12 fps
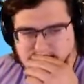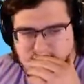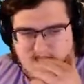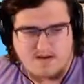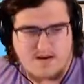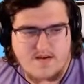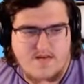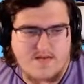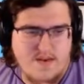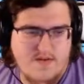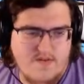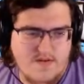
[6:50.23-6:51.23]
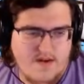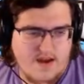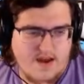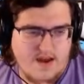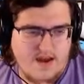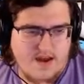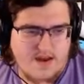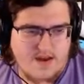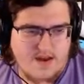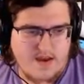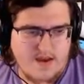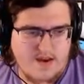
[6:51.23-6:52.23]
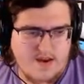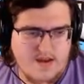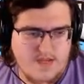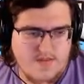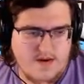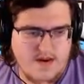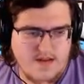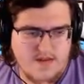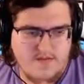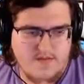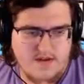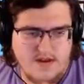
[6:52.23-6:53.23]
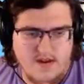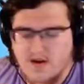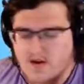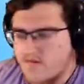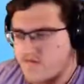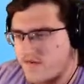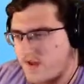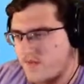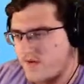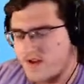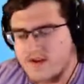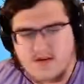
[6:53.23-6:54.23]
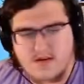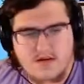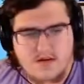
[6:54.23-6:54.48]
But I don't think we're at, uh, in a good spot to really go for that prediction.